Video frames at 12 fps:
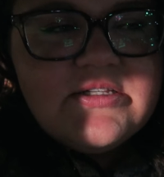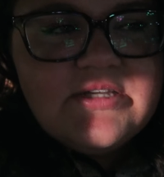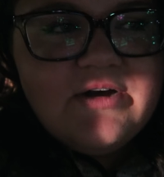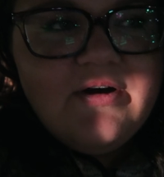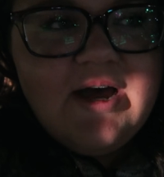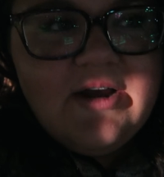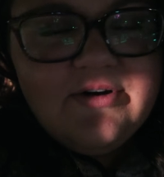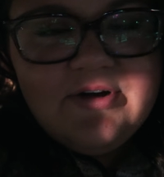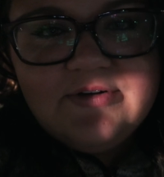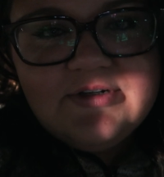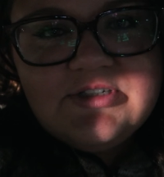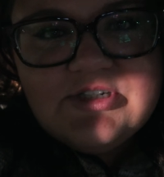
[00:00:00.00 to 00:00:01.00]
So I don't
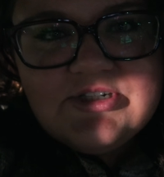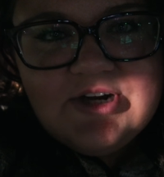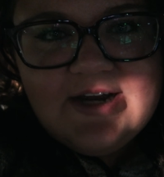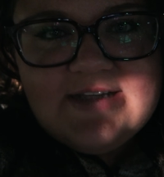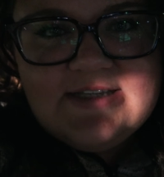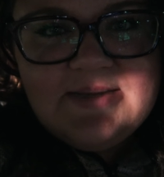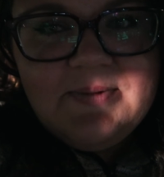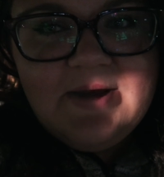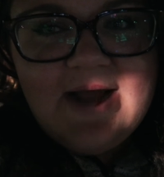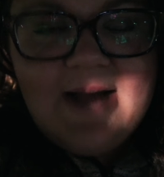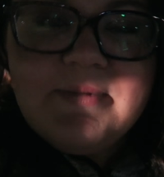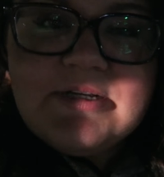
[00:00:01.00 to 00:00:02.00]
know, it's just crazy, but I'm